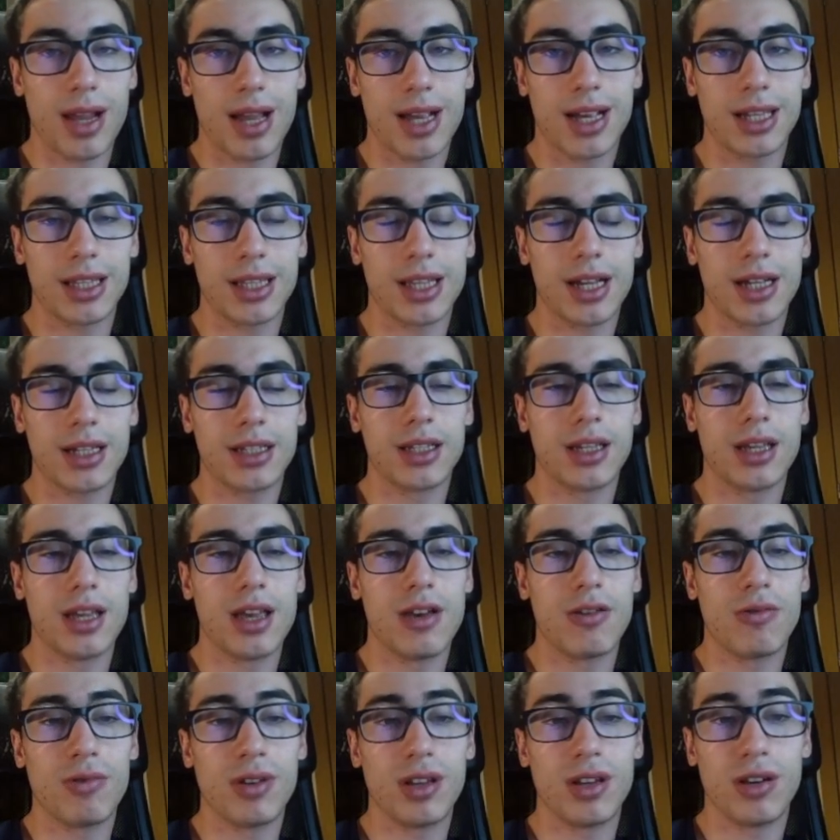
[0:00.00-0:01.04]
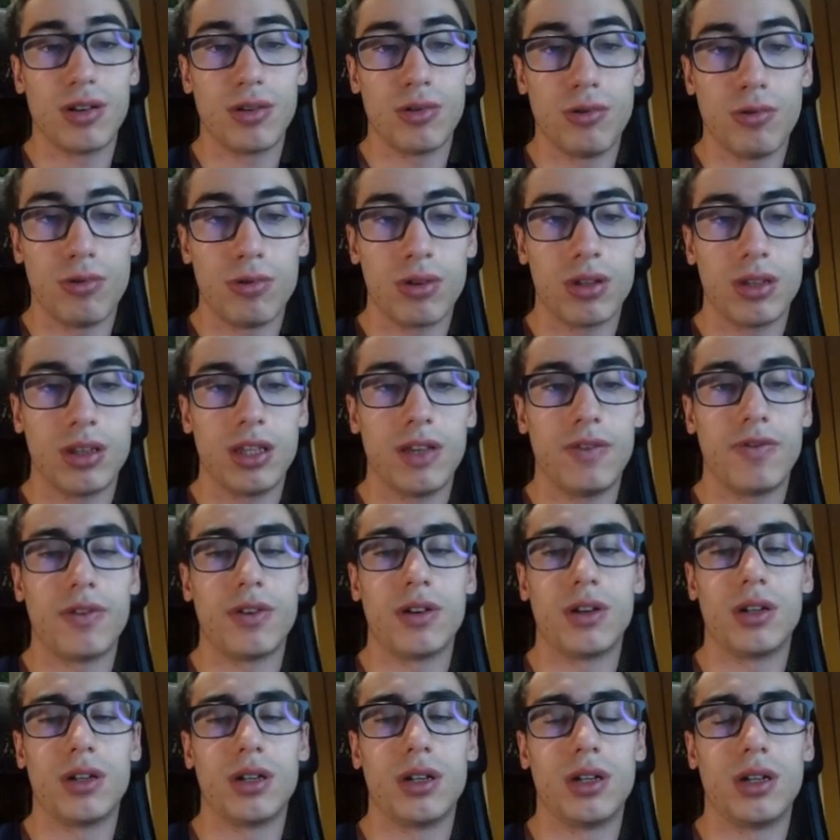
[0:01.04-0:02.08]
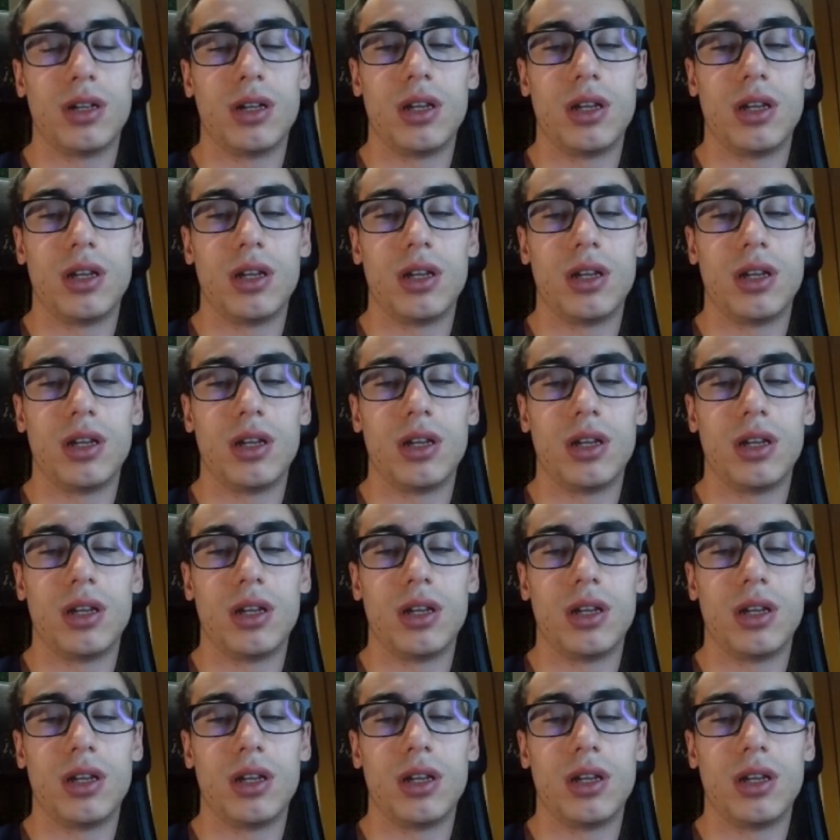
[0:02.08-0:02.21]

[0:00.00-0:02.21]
black attack with rook d4.